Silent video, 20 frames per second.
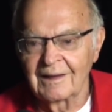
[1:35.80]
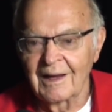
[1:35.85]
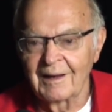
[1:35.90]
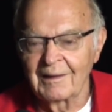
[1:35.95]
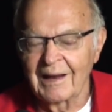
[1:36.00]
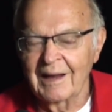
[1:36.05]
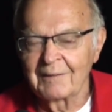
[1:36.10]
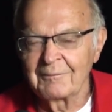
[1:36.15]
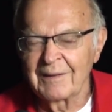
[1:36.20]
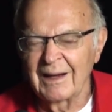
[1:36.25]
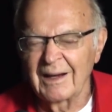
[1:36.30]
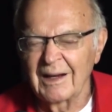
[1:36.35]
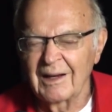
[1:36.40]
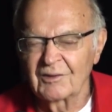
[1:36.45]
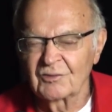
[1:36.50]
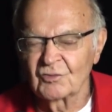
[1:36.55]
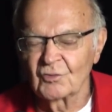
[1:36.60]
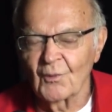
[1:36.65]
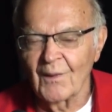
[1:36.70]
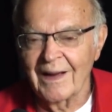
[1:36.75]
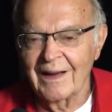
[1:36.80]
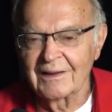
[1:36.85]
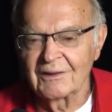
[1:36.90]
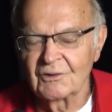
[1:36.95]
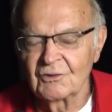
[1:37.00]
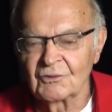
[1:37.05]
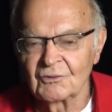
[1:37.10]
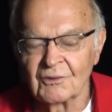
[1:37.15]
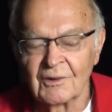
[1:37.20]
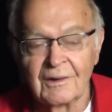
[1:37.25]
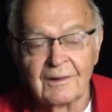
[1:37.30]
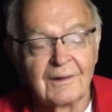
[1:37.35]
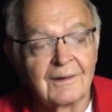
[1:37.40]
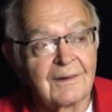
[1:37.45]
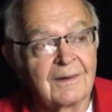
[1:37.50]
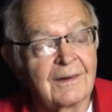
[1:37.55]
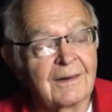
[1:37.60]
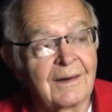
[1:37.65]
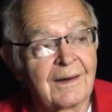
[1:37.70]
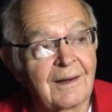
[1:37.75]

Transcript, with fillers: M A S Y U, hmm.